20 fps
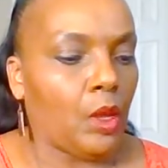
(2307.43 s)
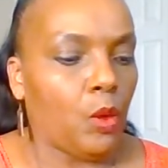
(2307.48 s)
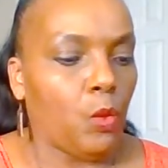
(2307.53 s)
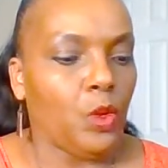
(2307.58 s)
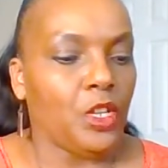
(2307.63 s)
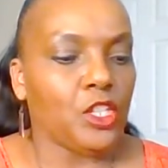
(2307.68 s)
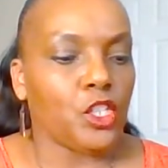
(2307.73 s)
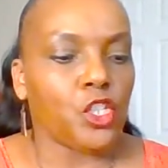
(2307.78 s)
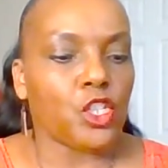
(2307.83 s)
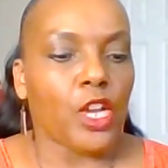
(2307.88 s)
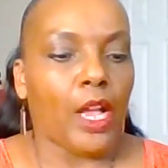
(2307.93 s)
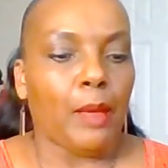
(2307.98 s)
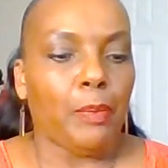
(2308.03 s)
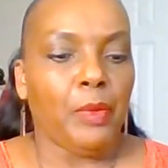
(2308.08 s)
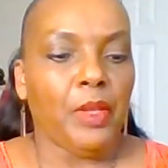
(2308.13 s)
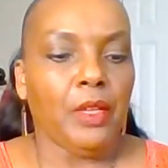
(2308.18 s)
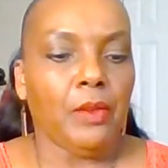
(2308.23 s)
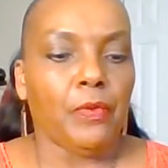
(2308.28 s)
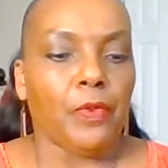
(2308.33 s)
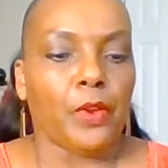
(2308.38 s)
When
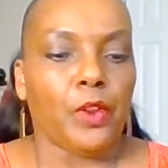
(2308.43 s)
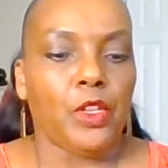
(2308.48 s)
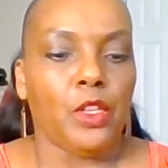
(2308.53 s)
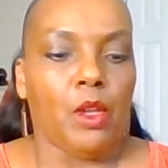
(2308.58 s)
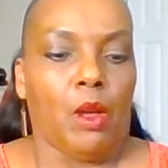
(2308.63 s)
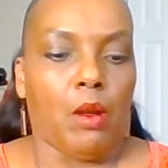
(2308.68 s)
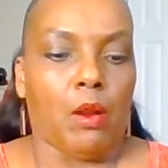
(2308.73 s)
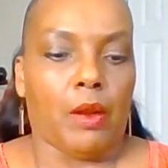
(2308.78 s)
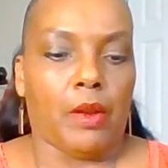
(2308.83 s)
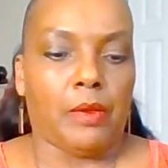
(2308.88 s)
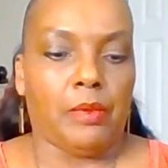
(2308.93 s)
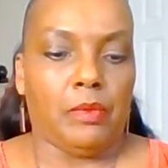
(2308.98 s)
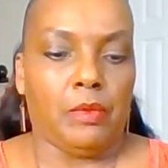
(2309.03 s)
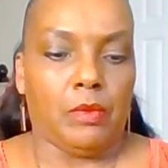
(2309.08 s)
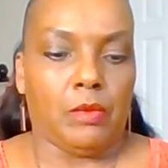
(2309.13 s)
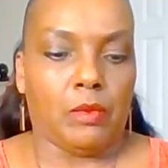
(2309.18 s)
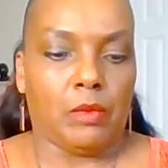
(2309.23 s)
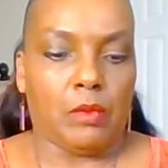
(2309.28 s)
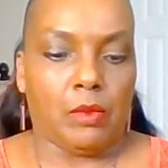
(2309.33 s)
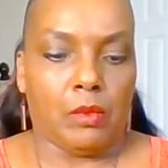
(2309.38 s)
shopping for yarn,
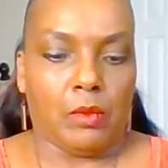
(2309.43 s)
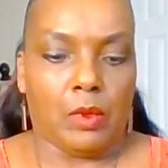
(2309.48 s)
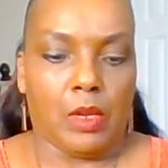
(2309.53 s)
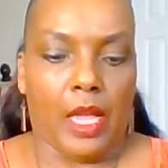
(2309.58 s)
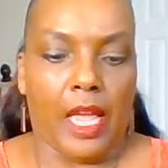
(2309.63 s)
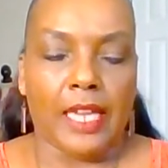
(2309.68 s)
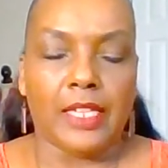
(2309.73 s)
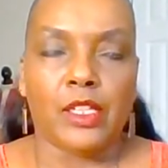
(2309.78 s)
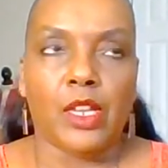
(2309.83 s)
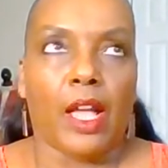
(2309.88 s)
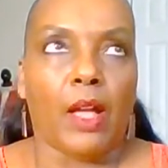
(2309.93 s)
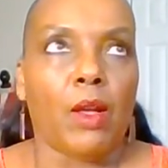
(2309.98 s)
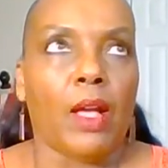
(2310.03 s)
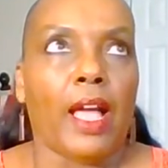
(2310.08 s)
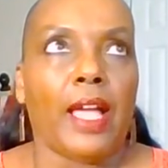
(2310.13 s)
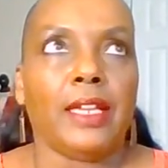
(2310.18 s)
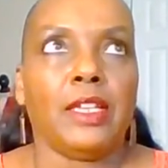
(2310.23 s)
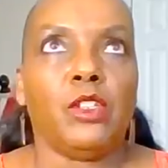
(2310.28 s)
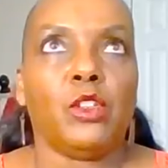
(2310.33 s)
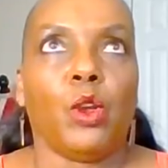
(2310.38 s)
I
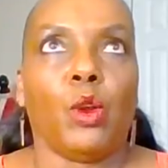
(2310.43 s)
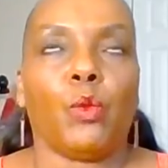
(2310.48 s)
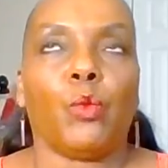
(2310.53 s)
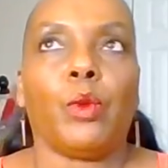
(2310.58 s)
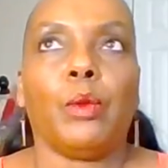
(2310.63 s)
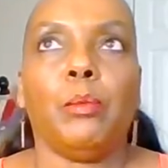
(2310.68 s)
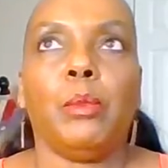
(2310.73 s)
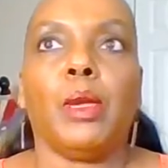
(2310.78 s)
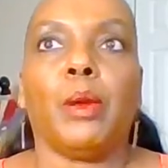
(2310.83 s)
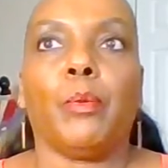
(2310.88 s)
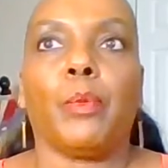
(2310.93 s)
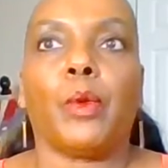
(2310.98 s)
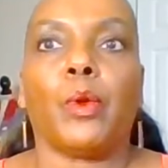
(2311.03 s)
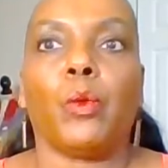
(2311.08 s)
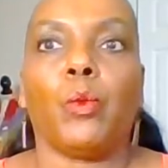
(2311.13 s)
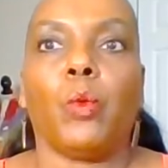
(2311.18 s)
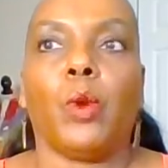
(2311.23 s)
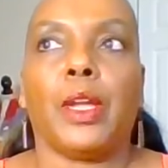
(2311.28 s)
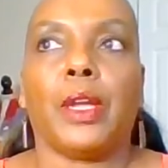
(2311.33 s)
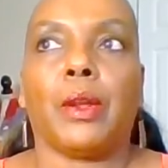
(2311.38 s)
don't
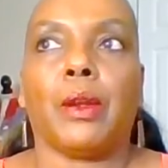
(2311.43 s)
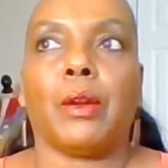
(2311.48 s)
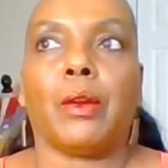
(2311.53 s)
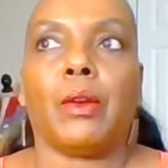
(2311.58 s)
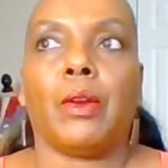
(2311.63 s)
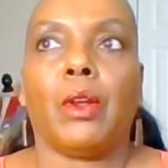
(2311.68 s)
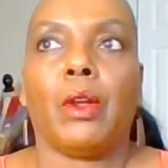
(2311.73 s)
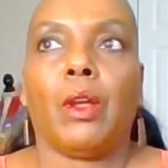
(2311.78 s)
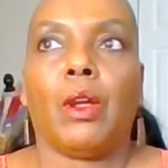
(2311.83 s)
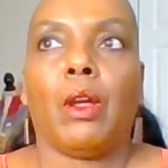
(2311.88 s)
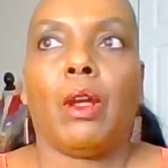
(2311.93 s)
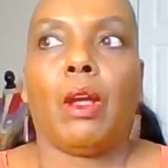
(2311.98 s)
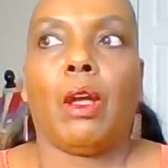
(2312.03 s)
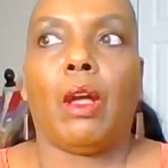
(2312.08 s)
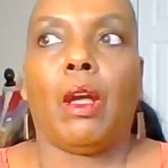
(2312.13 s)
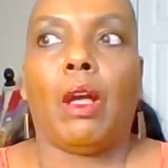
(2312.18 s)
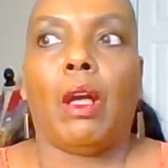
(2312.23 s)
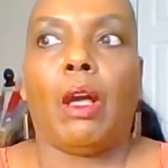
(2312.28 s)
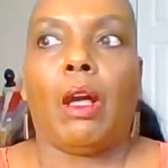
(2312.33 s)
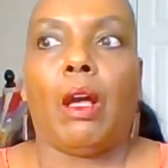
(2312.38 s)
remember where
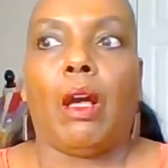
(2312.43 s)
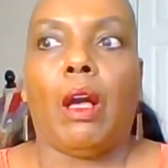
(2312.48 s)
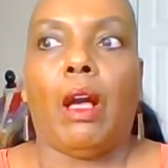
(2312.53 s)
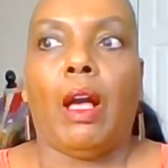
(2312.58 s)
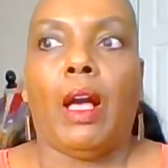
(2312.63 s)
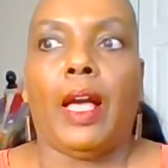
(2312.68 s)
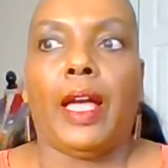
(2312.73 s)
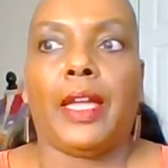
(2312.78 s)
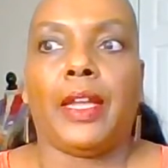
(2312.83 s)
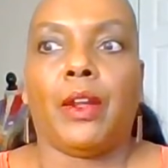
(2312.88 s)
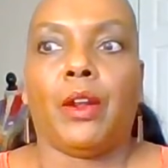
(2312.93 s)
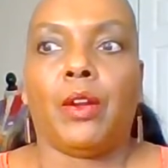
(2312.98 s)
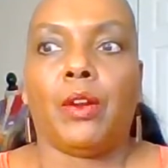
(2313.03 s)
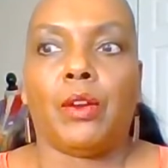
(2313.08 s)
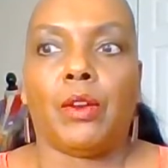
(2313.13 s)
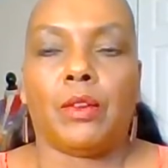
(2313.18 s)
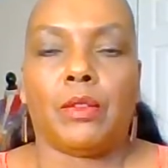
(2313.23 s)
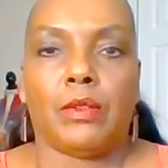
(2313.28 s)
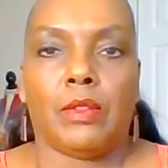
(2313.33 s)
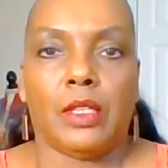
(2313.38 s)
I
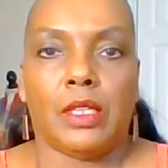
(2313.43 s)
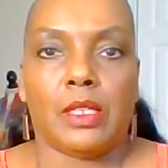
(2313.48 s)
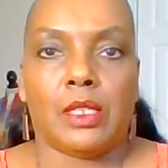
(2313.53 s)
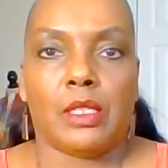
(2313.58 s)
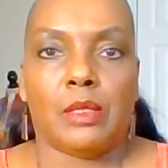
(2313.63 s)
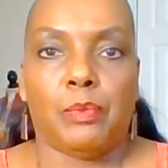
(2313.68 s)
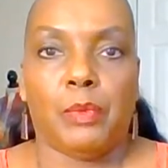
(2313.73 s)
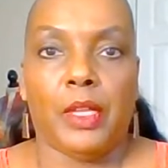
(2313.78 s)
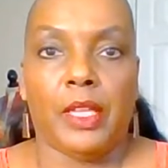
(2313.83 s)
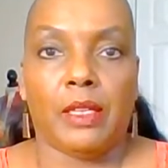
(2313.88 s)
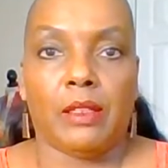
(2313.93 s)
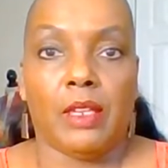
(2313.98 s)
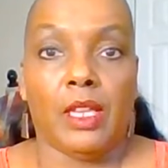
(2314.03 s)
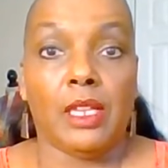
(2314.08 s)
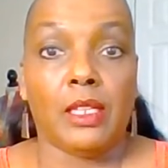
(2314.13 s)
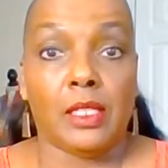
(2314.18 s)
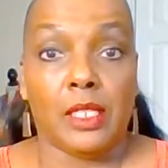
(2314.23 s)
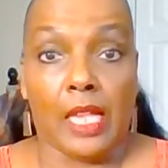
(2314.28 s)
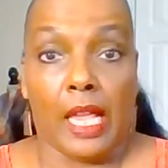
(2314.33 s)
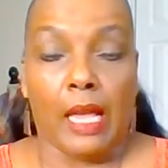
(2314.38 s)
heard this, but
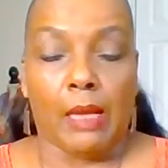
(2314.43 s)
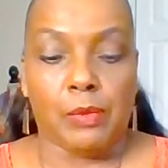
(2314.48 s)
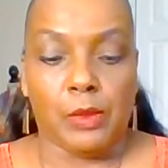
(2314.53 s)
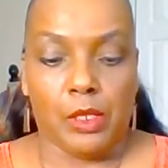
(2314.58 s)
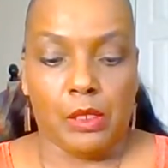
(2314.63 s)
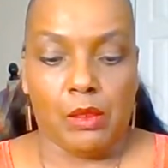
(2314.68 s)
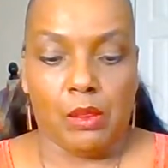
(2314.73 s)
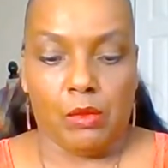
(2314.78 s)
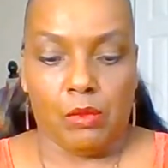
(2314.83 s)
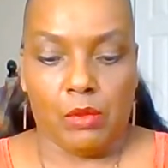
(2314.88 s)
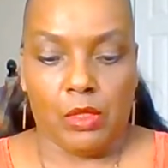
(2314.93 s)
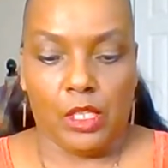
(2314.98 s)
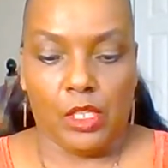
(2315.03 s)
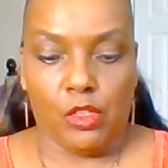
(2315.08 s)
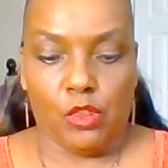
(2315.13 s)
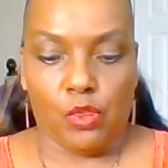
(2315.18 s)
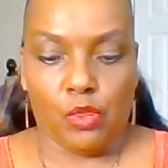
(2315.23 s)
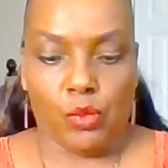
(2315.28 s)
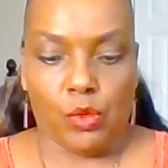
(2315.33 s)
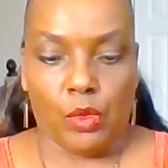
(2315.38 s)
it's absolutely
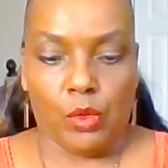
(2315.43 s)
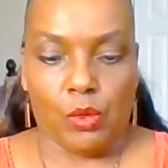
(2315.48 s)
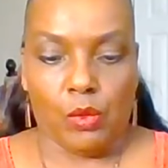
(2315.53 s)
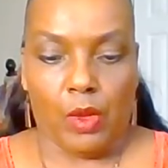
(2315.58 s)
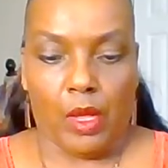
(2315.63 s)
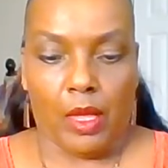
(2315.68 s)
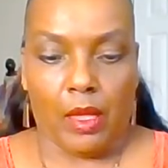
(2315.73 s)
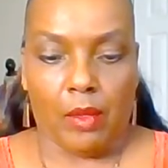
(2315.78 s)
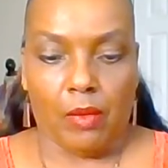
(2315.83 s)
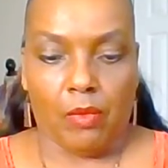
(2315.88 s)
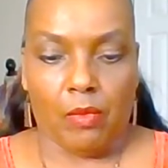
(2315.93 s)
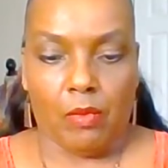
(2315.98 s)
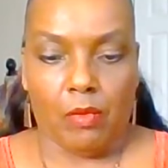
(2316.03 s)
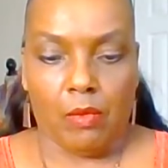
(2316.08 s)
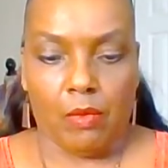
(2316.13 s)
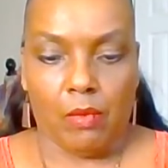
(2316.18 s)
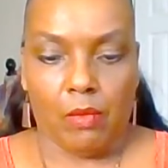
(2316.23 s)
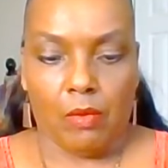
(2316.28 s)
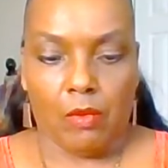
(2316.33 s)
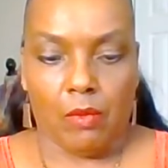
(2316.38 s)
true.
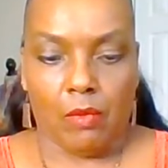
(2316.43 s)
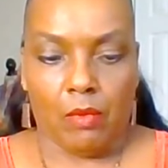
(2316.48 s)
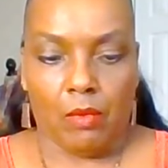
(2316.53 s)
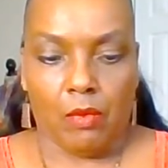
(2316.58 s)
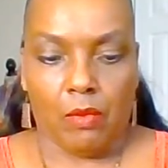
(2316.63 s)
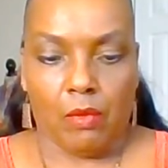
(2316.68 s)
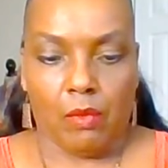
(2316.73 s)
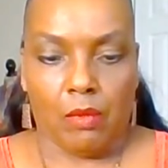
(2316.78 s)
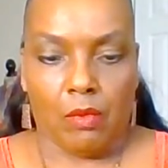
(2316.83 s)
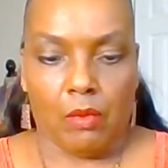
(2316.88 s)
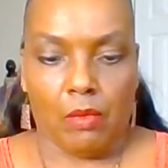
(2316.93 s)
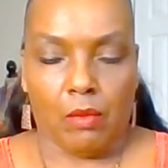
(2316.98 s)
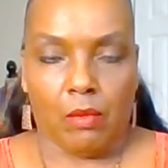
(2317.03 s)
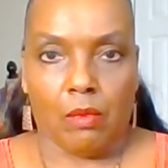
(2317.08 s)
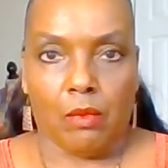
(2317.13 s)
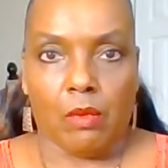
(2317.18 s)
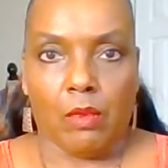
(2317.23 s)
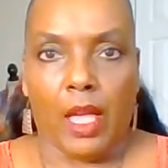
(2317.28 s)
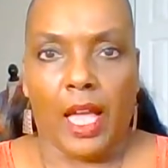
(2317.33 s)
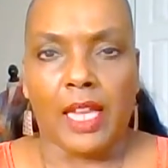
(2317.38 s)

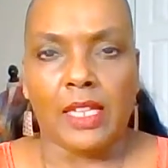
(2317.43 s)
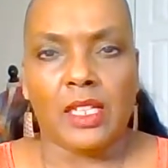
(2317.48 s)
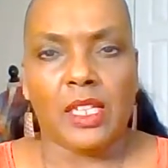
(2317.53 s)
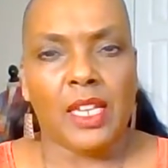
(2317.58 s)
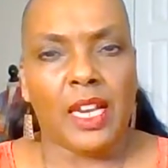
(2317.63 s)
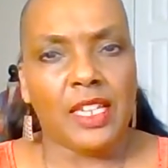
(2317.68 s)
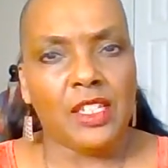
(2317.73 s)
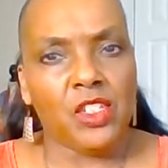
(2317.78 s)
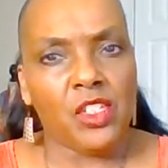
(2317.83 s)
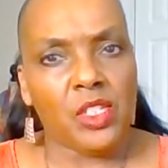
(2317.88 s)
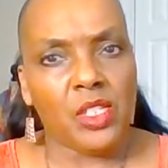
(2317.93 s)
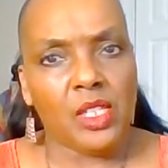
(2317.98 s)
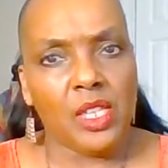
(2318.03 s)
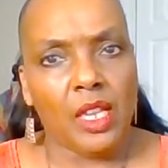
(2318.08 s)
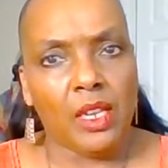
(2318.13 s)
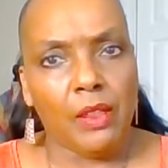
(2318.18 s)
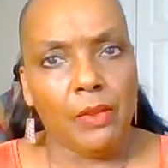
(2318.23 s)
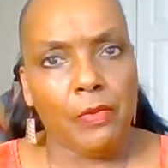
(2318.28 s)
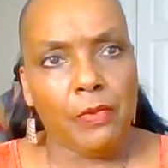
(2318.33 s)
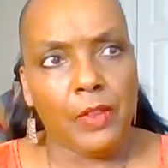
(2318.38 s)
Did I just
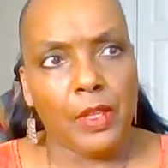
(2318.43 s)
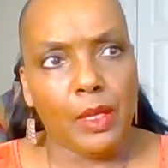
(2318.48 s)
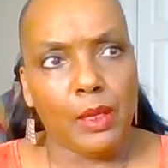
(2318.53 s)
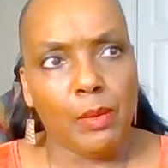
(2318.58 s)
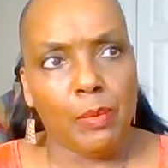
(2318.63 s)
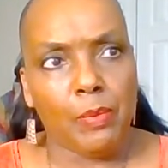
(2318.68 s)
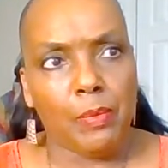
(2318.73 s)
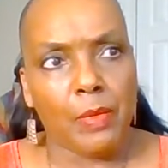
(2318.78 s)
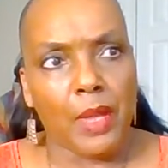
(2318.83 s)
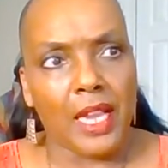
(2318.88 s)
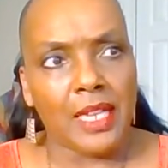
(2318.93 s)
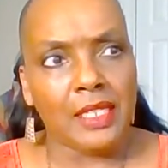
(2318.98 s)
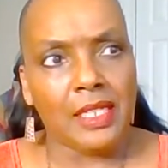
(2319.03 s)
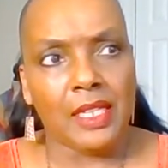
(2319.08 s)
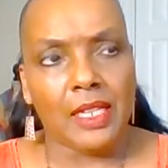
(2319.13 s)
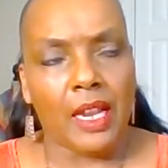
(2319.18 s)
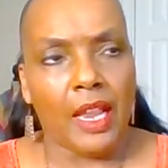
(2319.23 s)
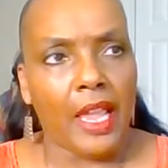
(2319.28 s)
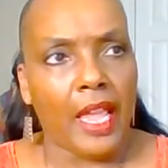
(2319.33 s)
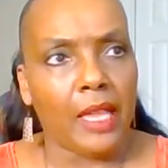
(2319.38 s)
tell a fib? I
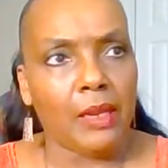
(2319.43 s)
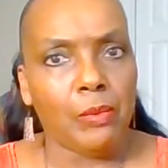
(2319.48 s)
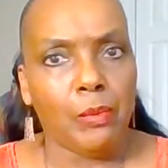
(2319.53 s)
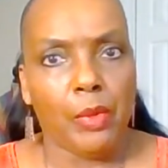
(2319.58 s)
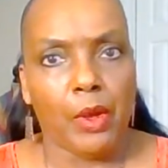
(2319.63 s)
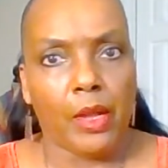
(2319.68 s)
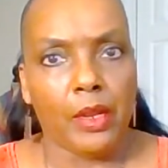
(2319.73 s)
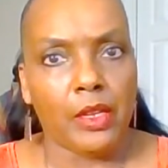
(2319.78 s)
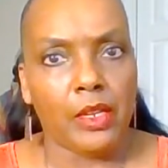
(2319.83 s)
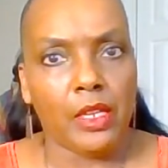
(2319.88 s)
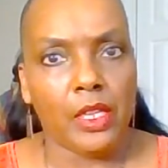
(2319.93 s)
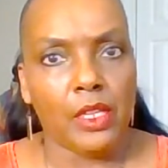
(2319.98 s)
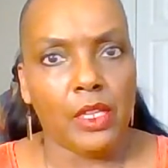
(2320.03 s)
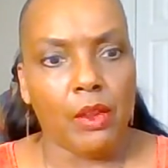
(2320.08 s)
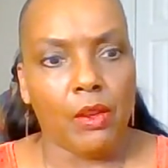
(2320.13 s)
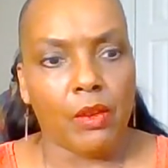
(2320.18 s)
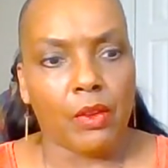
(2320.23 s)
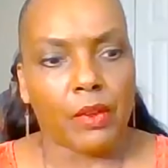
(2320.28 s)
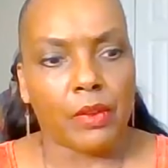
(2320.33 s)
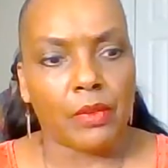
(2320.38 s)
said I hadn't bought any
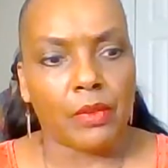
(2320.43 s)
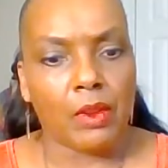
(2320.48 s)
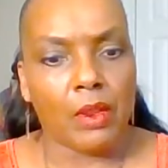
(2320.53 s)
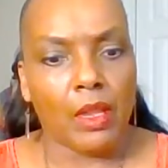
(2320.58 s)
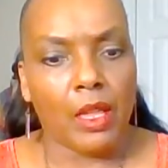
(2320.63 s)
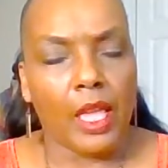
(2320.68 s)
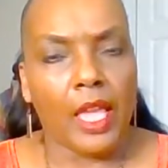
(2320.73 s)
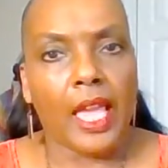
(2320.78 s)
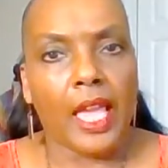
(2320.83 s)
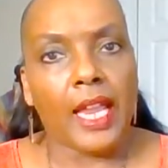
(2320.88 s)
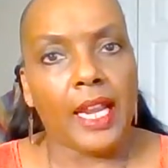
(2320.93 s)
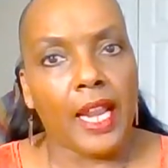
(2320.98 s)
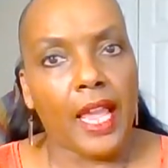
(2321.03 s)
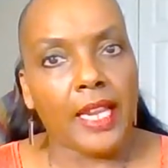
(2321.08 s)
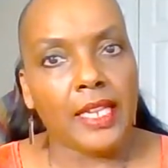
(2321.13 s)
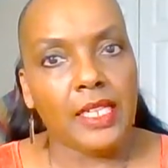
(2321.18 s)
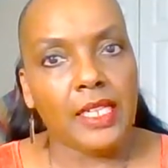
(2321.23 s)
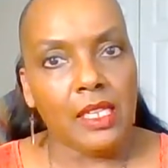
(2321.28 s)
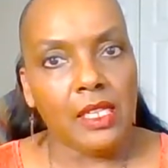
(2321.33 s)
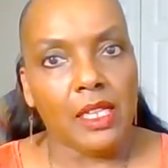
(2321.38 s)
yarn, and
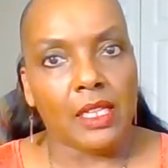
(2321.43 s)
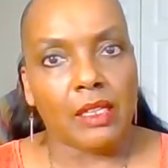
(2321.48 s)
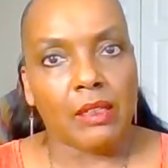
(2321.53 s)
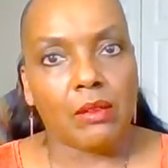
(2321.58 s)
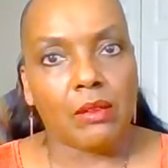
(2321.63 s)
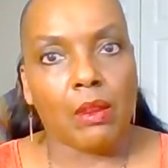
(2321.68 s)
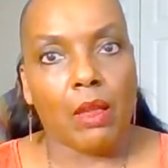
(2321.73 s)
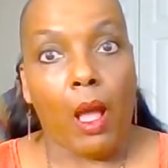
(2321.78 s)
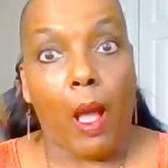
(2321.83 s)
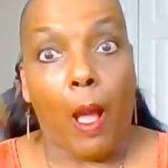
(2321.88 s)
I did.